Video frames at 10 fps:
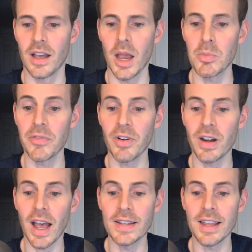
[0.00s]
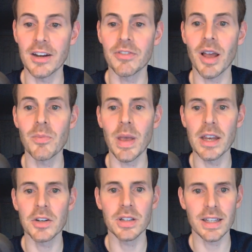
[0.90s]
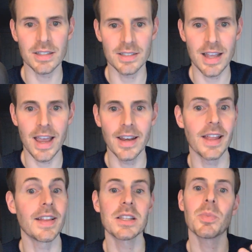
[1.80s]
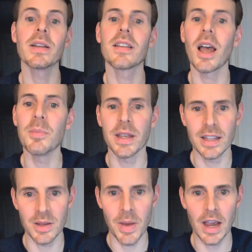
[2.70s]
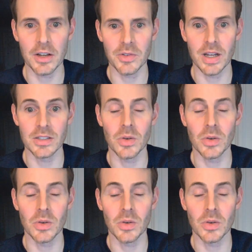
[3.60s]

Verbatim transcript: I prefer to identify manually instead, and that's by typing in the MAC address.